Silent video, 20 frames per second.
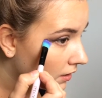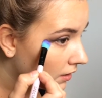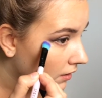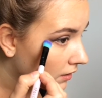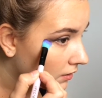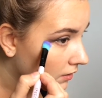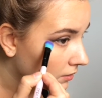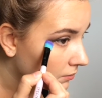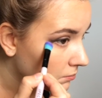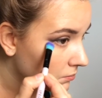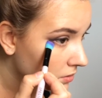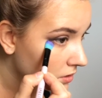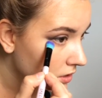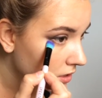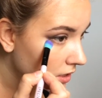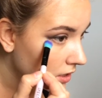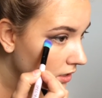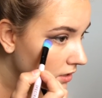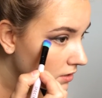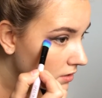and I'm
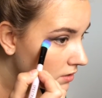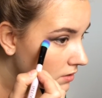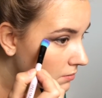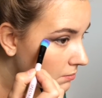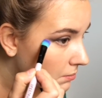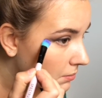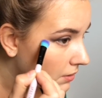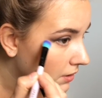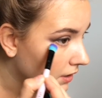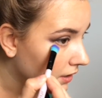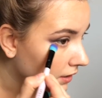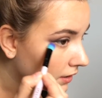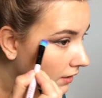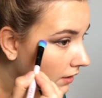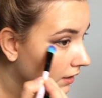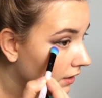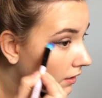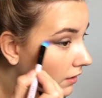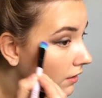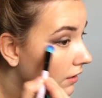just putting
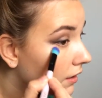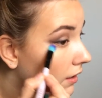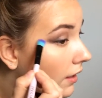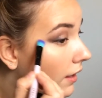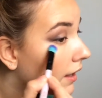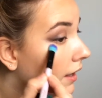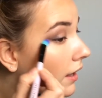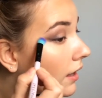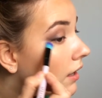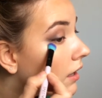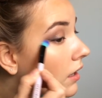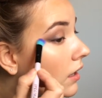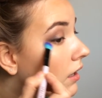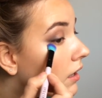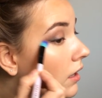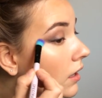that there